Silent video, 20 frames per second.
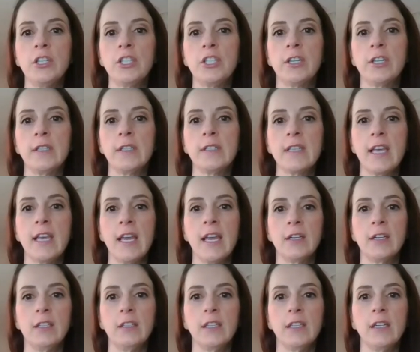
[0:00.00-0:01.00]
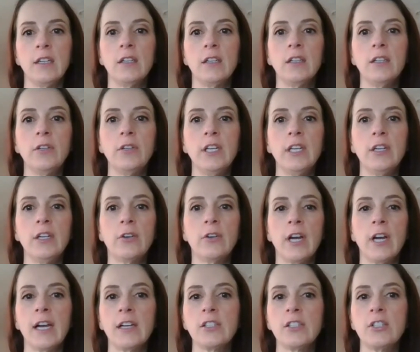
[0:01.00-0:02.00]
insurance handled, included
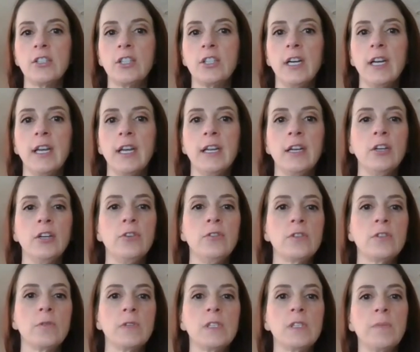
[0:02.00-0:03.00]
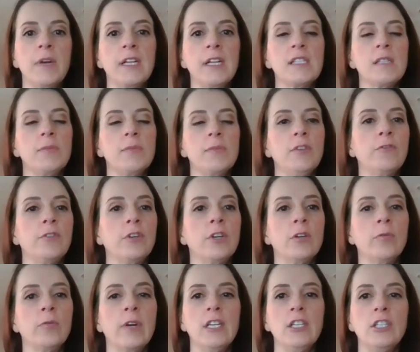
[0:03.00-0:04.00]
or extra, and who's responsible for
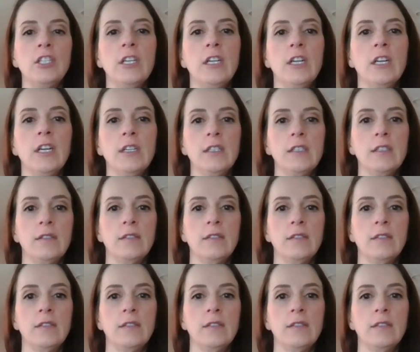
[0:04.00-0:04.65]
arranging it?